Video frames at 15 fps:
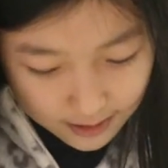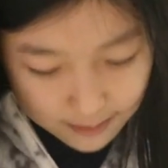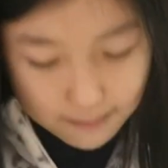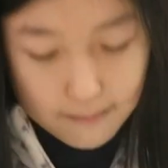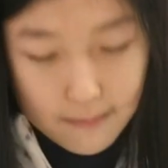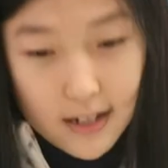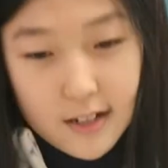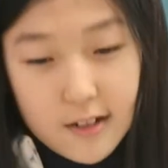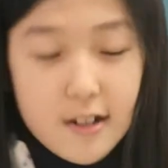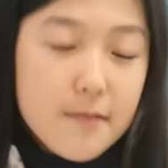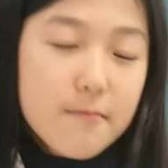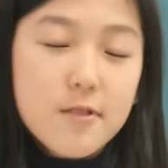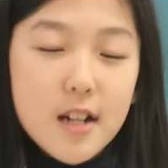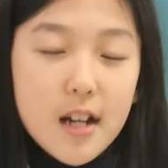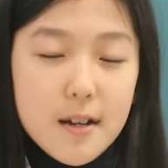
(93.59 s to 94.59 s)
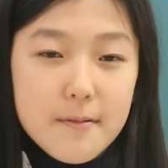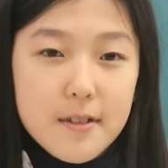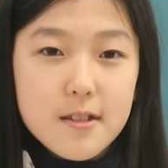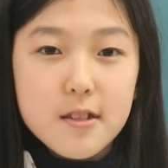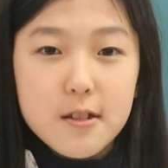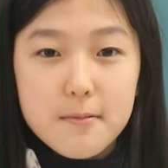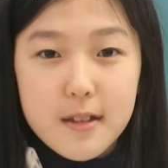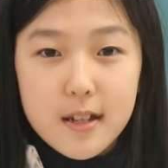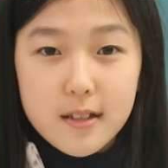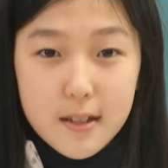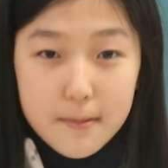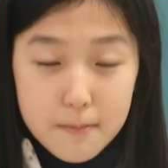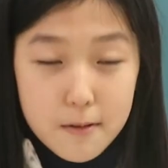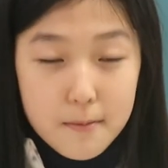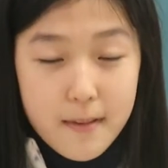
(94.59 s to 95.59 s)
My dream job is to be a
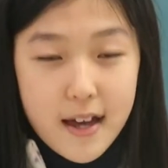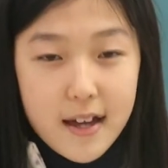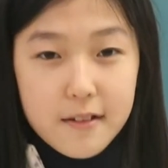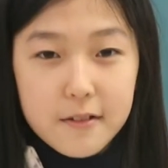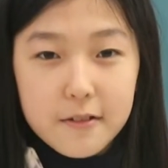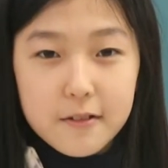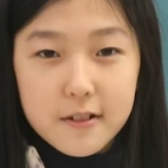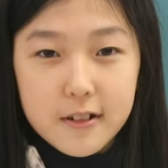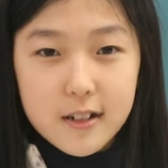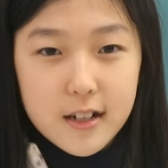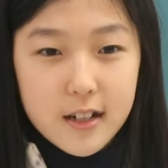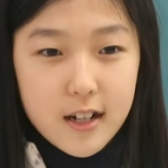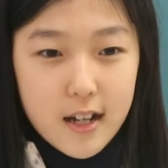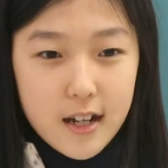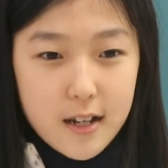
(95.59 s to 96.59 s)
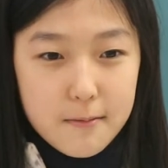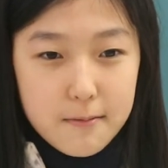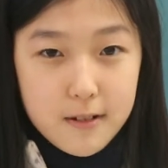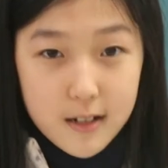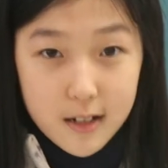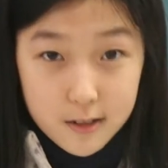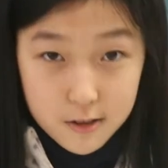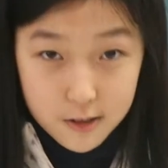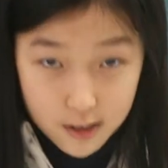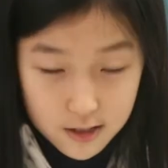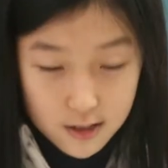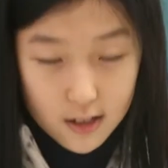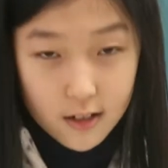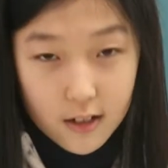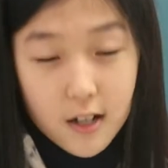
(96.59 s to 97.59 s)
diplomat or a
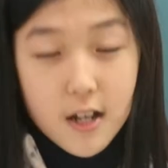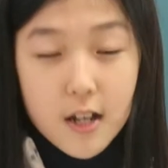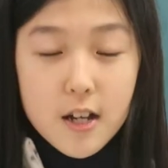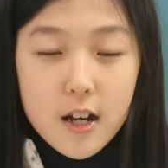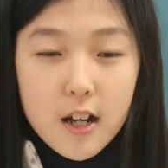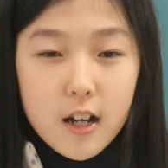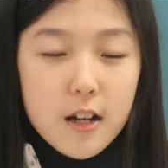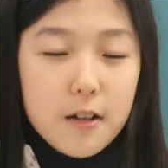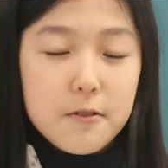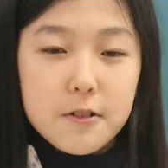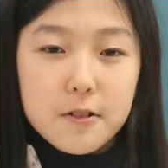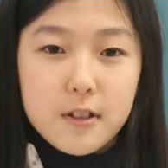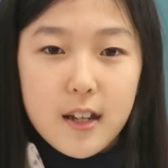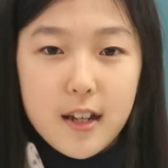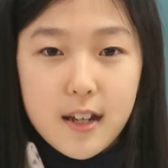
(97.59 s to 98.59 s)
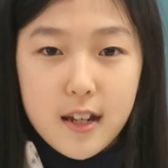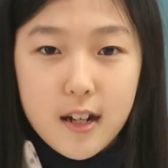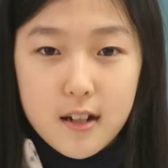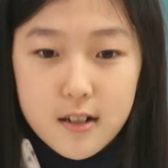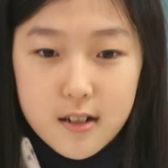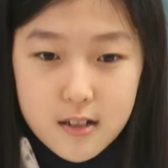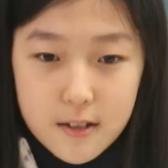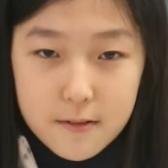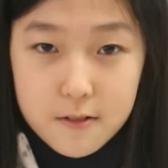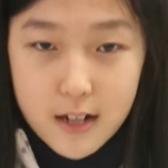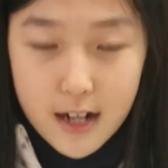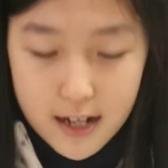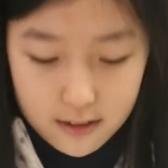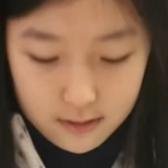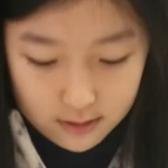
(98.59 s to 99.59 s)
pediatrician who takes care of
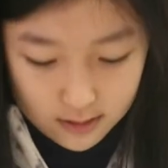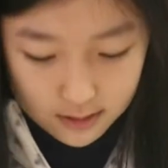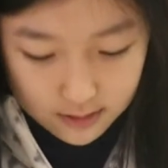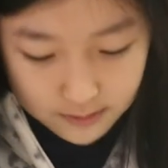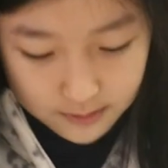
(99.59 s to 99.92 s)
child.